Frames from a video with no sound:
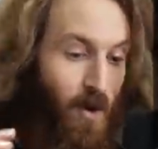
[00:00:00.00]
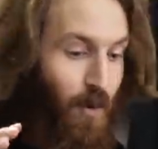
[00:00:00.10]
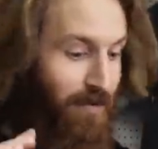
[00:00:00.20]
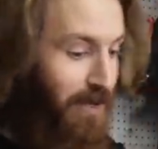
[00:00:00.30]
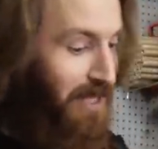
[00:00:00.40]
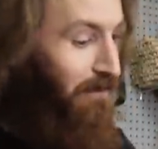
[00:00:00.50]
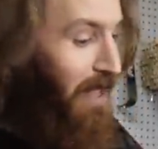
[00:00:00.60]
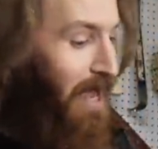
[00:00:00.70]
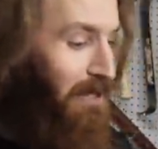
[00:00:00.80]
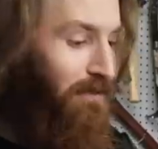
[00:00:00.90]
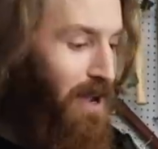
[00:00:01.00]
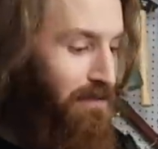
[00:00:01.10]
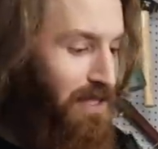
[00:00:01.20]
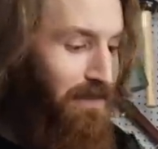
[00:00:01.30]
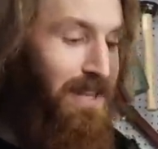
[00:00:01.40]
we've got the
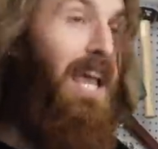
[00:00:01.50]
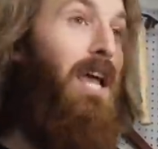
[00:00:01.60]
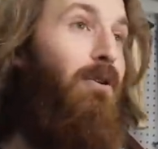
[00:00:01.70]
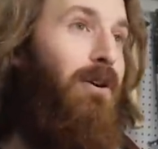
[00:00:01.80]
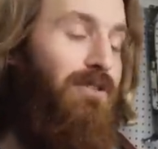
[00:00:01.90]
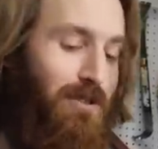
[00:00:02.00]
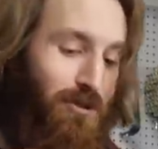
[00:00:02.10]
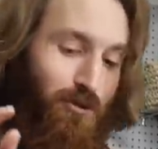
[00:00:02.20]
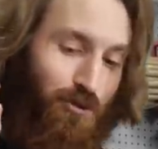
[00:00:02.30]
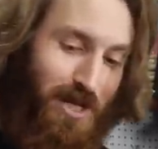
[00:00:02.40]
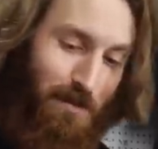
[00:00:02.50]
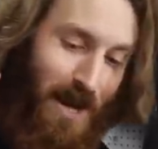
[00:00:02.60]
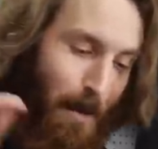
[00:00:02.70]
X570 Aorus Extreme